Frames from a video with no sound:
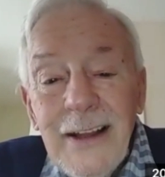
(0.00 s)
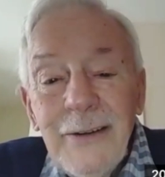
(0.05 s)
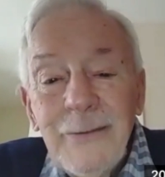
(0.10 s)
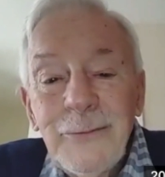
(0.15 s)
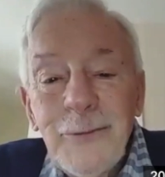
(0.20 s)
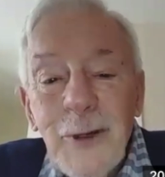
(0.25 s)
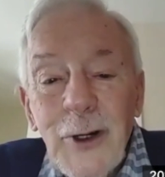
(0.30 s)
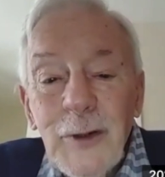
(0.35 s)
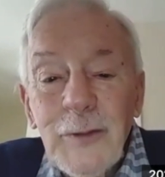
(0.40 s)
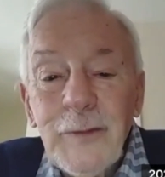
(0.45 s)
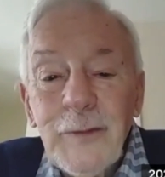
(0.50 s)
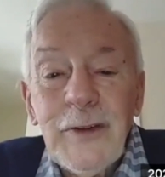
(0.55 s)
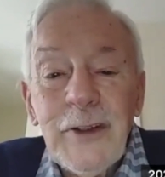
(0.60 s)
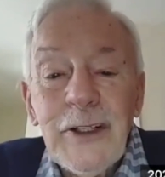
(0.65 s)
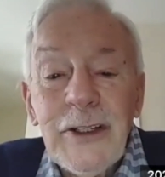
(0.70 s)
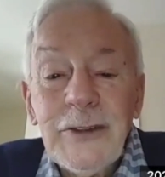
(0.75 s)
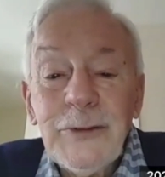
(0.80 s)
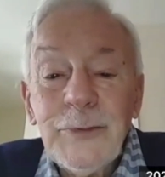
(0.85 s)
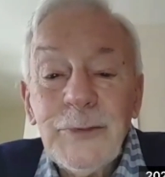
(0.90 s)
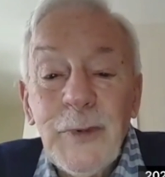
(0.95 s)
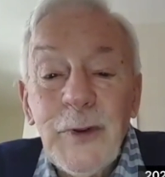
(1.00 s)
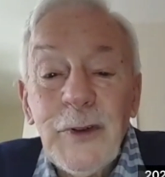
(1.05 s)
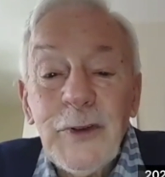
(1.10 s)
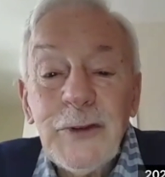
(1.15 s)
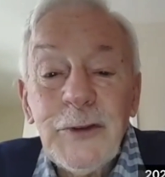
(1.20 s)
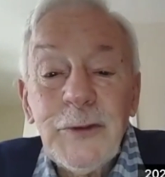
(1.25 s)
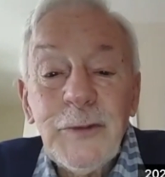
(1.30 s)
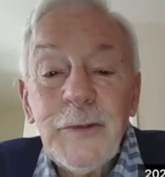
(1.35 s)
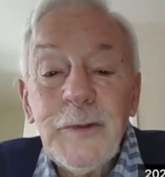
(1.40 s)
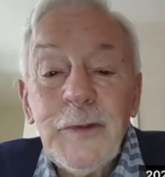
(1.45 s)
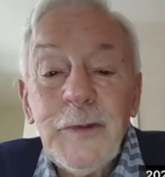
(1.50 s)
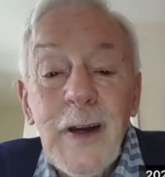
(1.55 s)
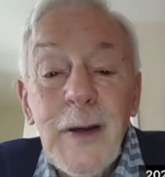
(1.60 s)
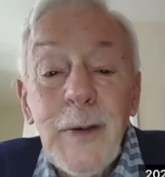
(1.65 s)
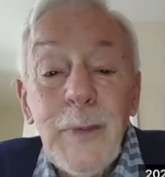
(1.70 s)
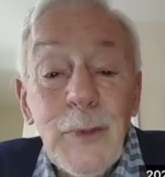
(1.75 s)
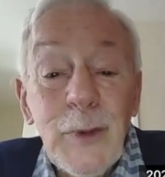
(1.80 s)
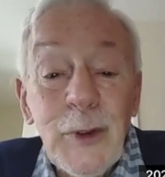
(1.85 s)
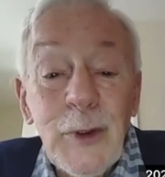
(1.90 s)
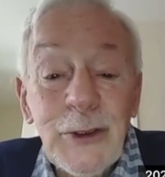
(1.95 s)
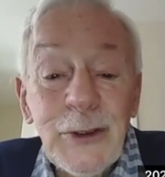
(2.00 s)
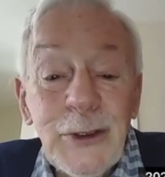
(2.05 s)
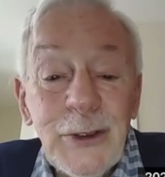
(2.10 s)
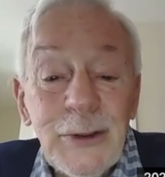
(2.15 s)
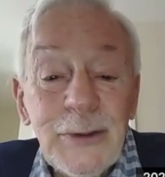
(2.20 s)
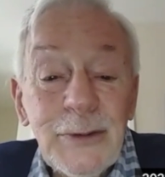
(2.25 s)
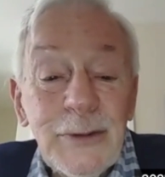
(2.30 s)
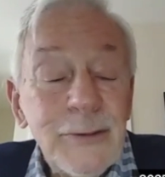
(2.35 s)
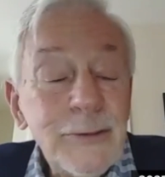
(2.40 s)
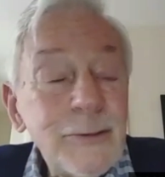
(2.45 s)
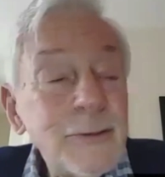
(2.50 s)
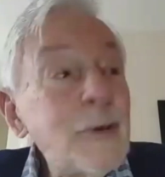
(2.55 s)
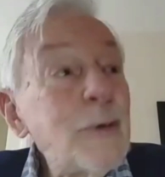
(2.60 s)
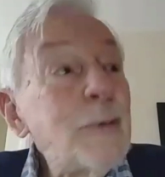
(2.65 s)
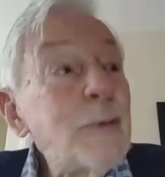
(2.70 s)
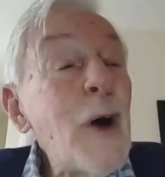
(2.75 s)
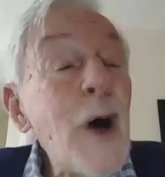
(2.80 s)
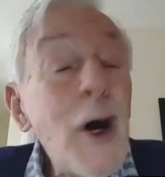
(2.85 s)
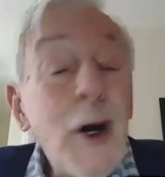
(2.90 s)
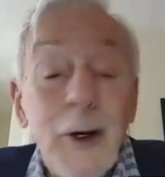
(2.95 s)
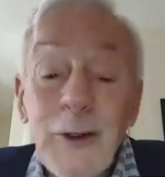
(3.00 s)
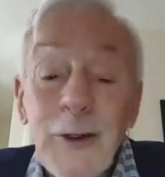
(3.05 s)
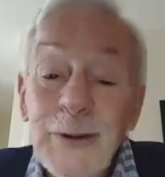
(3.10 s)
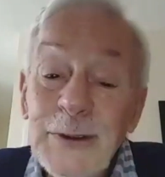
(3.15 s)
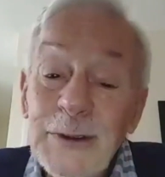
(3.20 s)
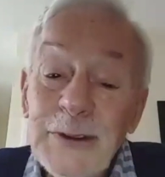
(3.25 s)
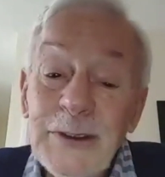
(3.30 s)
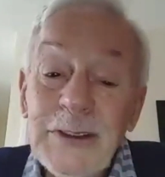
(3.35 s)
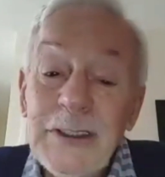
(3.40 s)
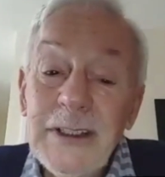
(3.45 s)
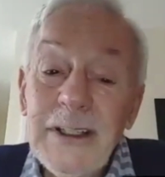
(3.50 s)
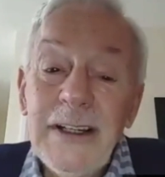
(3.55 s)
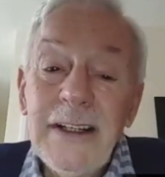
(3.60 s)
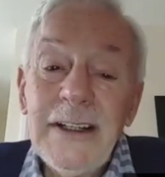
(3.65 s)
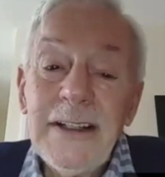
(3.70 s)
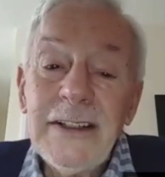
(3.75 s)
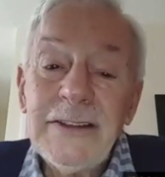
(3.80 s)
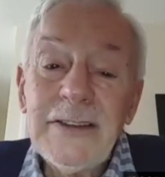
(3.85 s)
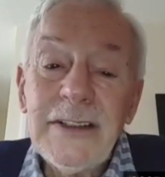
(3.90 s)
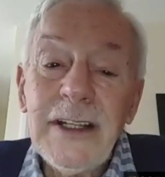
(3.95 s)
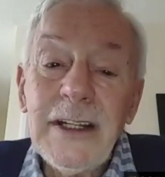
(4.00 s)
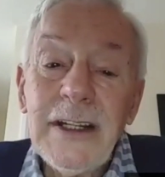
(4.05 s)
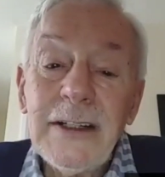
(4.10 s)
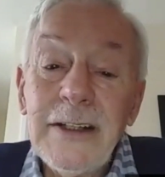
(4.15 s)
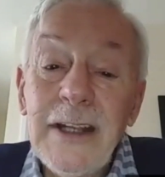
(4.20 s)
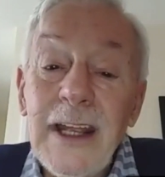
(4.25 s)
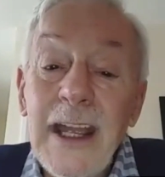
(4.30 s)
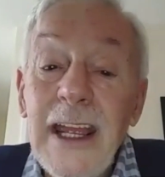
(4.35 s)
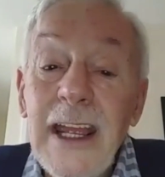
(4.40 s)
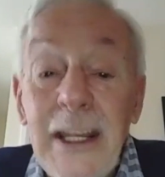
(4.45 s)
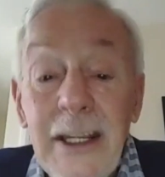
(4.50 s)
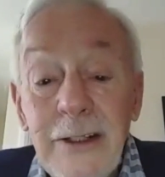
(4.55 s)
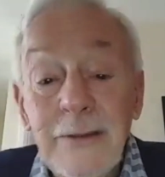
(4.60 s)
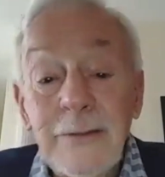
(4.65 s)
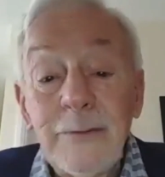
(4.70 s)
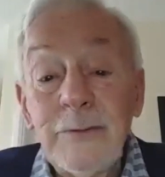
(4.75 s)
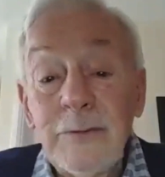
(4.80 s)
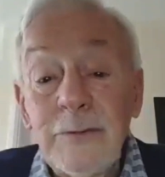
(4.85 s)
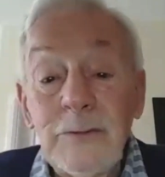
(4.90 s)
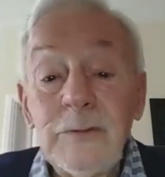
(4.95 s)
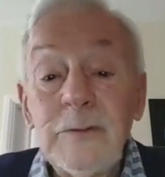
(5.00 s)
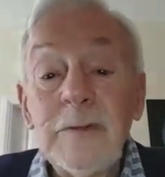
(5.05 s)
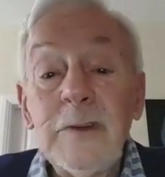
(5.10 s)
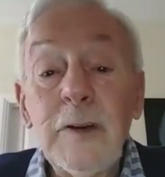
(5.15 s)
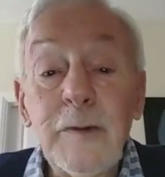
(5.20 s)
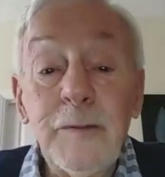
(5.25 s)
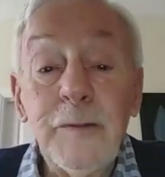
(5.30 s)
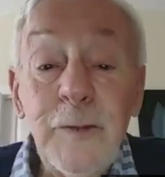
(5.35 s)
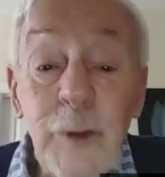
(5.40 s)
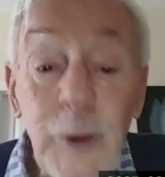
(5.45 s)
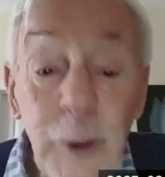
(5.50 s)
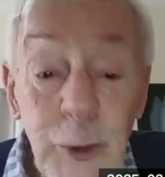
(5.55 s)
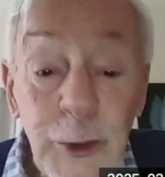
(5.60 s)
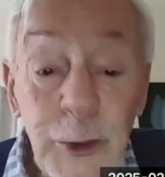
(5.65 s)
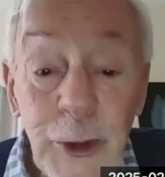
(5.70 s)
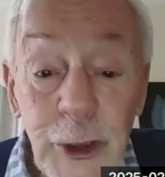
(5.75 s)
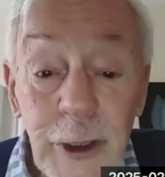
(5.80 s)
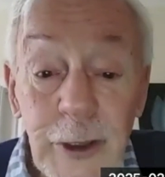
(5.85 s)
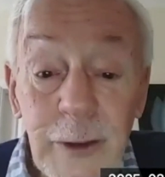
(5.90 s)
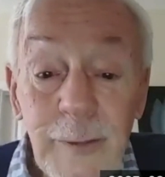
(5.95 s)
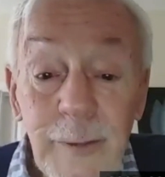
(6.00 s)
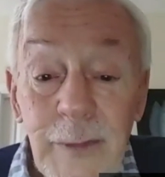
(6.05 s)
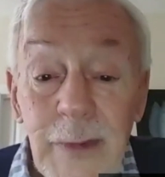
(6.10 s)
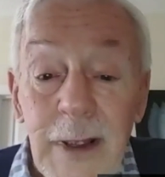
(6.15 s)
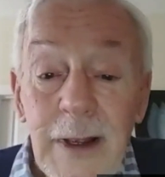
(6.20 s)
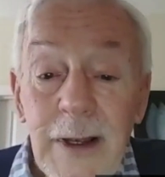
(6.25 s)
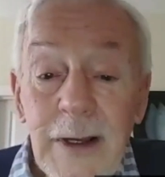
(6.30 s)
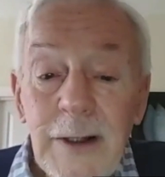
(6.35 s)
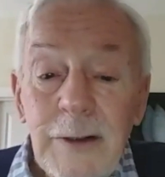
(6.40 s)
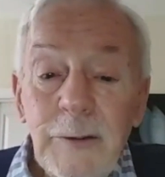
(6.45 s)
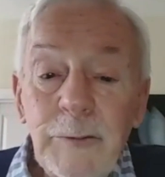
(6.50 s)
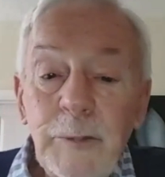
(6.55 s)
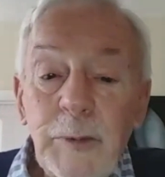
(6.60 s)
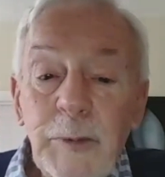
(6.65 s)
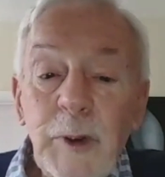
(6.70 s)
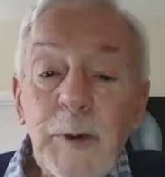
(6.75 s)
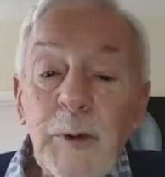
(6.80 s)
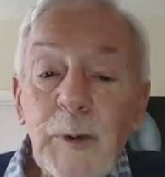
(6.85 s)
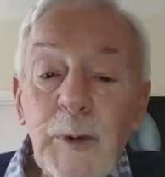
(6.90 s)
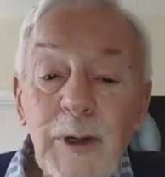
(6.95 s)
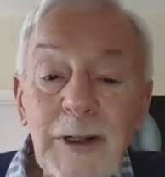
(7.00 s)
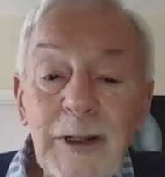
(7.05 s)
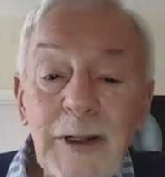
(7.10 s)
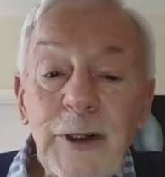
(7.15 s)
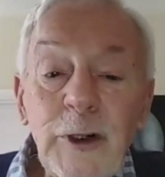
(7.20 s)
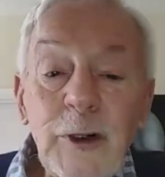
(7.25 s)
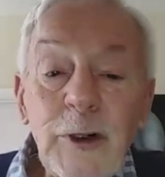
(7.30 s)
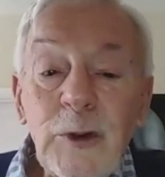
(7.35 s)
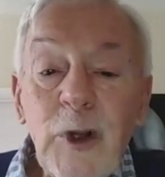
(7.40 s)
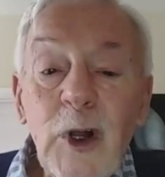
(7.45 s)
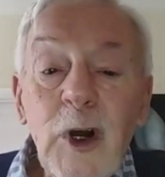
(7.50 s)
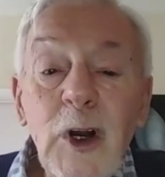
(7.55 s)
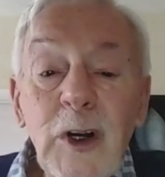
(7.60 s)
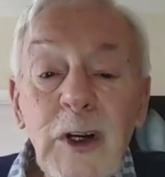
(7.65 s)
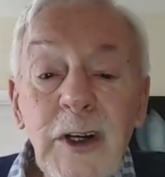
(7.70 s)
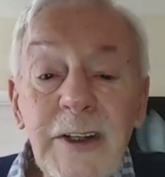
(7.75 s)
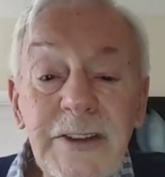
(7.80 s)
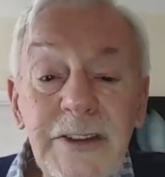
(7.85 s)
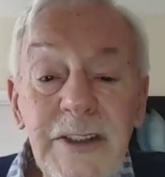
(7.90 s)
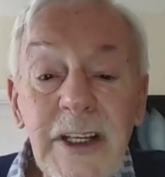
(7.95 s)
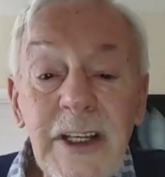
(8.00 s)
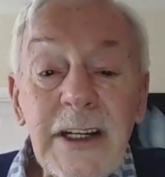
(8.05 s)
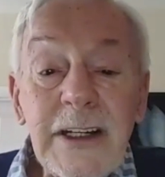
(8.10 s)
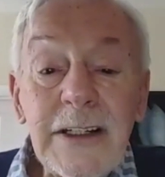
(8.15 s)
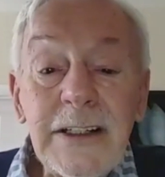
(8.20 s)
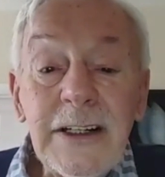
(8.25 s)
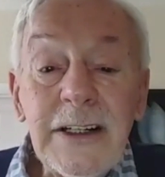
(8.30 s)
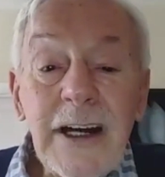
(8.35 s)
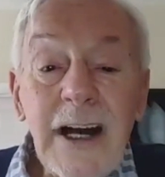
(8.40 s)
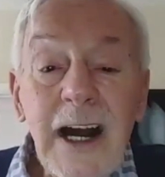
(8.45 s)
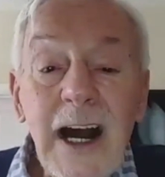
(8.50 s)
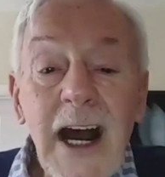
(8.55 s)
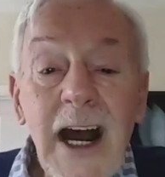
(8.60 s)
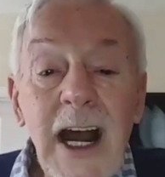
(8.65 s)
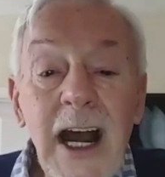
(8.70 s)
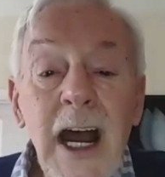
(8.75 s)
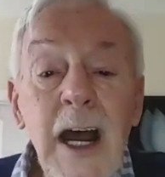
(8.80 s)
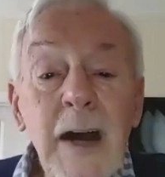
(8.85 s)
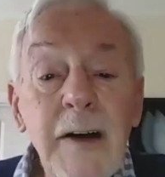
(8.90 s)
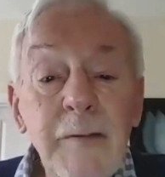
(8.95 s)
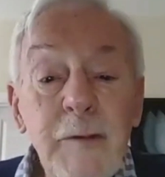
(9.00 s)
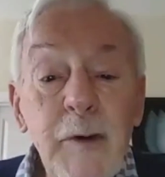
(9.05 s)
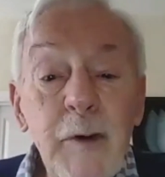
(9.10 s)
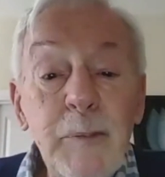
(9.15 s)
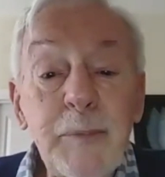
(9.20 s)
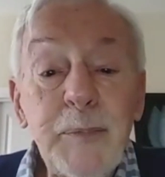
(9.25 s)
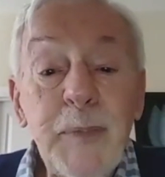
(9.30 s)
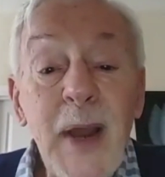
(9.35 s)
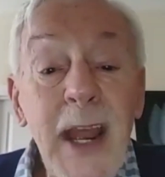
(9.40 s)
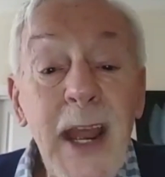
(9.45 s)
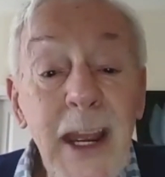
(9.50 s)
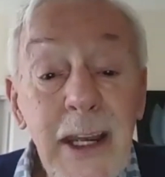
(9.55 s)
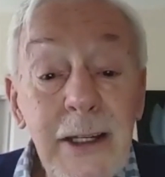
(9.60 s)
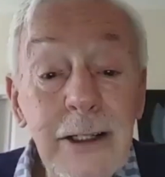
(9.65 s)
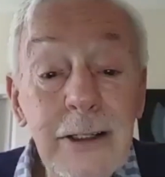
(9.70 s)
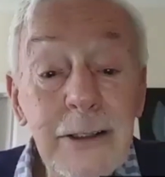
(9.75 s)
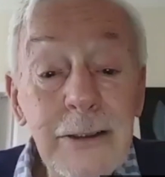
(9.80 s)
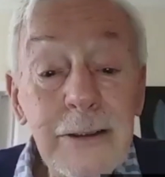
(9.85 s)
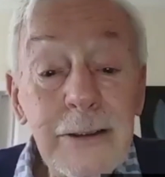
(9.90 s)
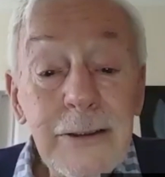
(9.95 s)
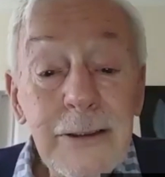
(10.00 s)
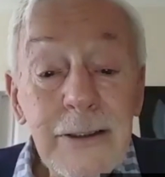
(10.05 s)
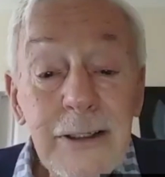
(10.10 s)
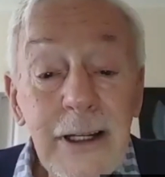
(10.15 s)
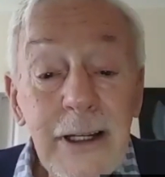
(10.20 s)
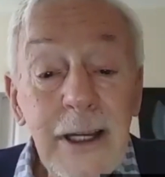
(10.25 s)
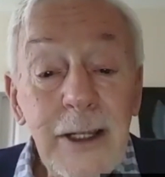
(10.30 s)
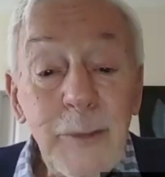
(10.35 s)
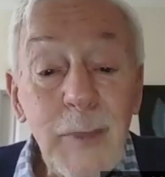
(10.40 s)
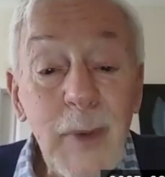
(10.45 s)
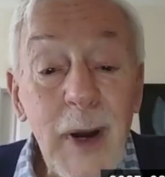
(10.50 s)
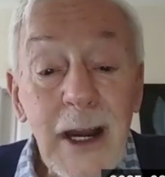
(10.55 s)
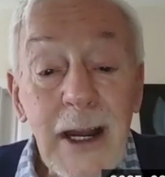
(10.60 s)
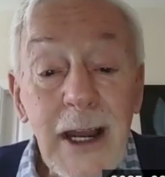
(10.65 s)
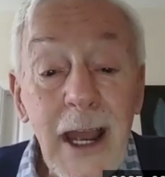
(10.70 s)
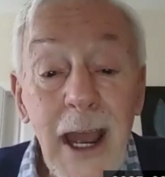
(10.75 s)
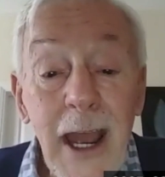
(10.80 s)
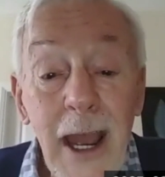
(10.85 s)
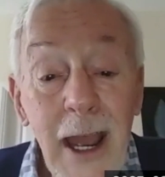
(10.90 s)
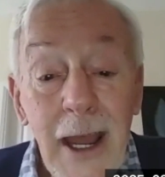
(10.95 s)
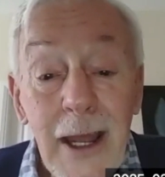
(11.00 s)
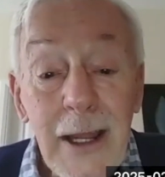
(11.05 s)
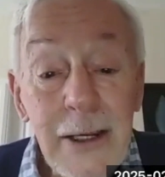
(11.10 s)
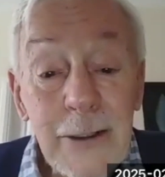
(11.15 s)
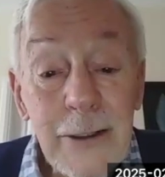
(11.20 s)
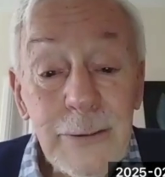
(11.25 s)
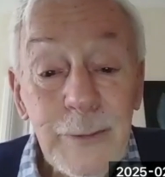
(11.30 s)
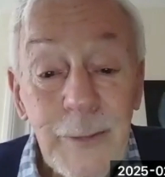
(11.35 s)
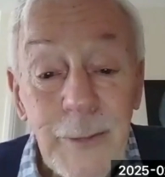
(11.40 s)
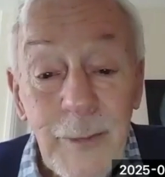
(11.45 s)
One of his most famous remarks is that in the future, we will no longer say, I have a pain in my head.